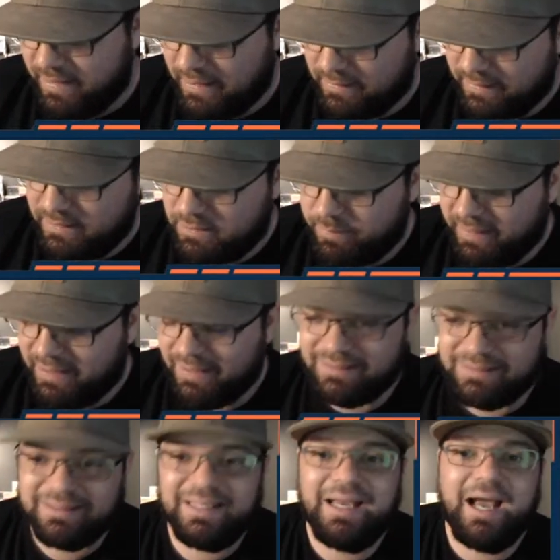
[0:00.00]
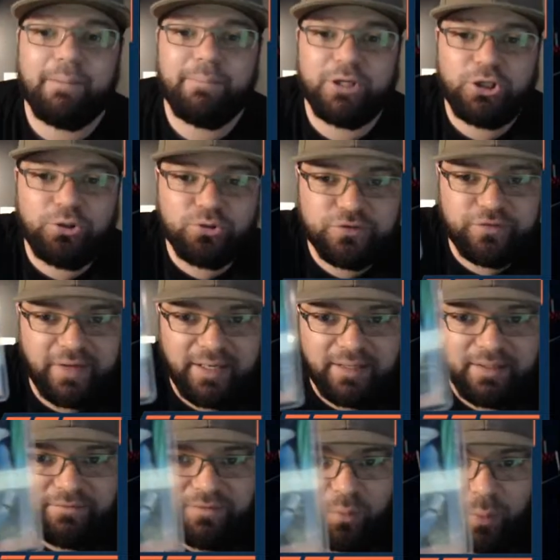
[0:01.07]
not least, because I'm a huge fan
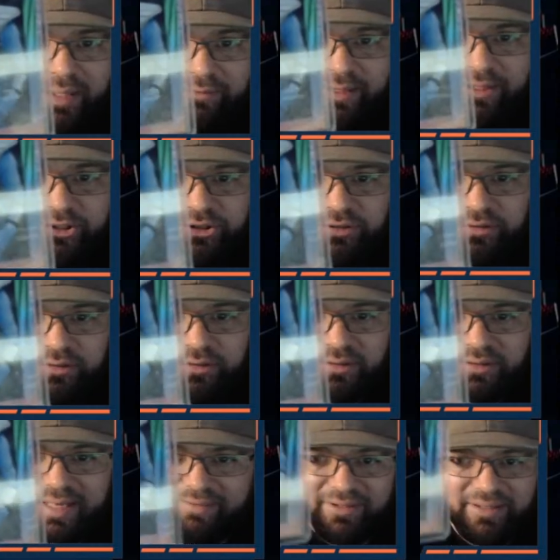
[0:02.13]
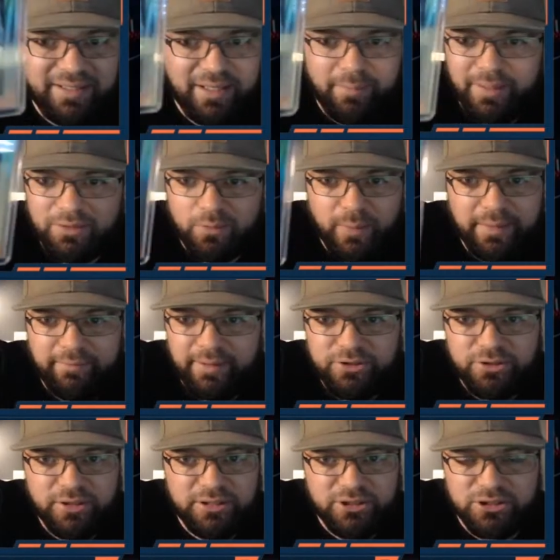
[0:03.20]
of the White Ranger, everything about the White
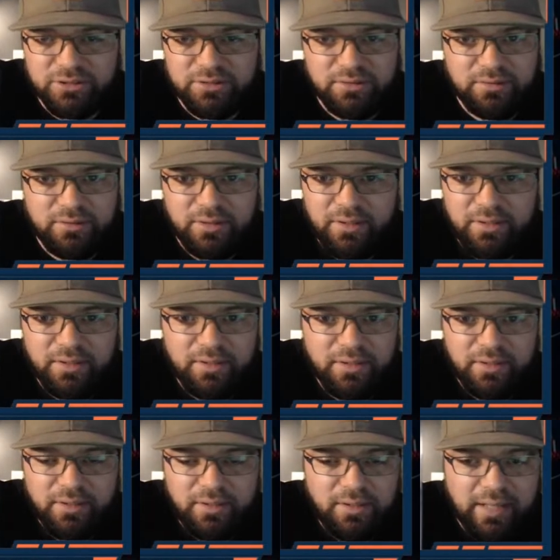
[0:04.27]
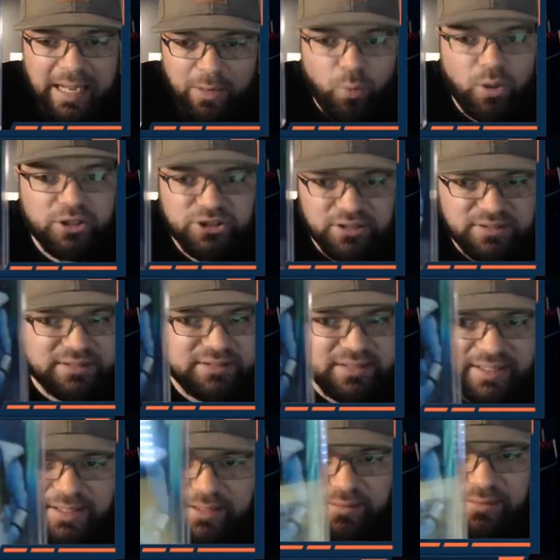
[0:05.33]
Ranger, I watched this as a kid.